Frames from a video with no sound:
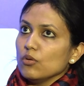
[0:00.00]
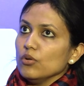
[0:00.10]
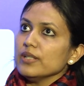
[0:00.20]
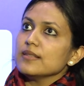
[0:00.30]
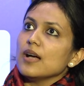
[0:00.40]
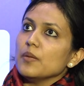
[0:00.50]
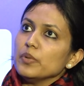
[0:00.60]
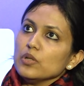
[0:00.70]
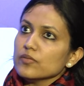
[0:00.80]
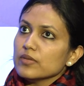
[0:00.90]
good
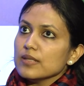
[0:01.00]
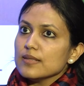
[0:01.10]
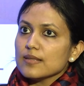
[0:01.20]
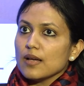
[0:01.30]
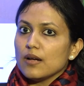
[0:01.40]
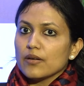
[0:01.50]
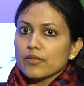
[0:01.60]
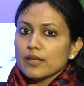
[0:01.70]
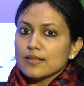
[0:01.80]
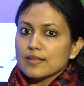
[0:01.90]
example of this are
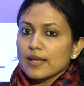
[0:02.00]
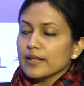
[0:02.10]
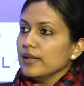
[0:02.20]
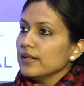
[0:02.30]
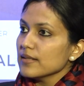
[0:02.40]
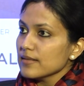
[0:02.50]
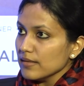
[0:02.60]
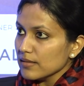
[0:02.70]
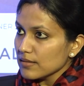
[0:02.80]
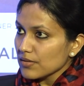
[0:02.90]
things like data
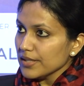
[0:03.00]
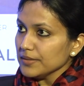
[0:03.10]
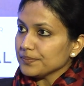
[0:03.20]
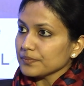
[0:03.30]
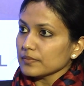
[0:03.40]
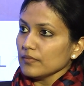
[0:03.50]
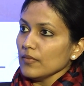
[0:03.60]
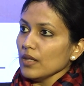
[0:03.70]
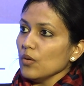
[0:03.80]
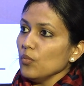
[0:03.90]
centers, right?
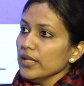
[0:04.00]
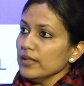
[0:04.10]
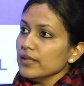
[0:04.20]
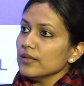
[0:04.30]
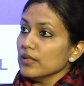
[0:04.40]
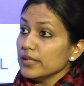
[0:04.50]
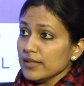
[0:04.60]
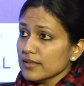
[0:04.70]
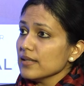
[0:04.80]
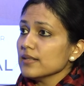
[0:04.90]
When
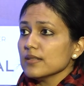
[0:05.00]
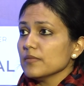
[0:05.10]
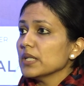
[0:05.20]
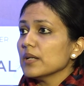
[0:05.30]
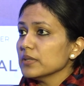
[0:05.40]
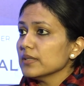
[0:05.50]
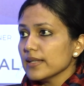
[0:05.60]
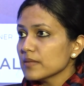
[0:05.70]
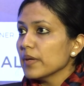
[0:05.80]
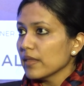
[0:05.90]
data centers are becoming the
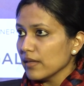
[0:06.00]
next big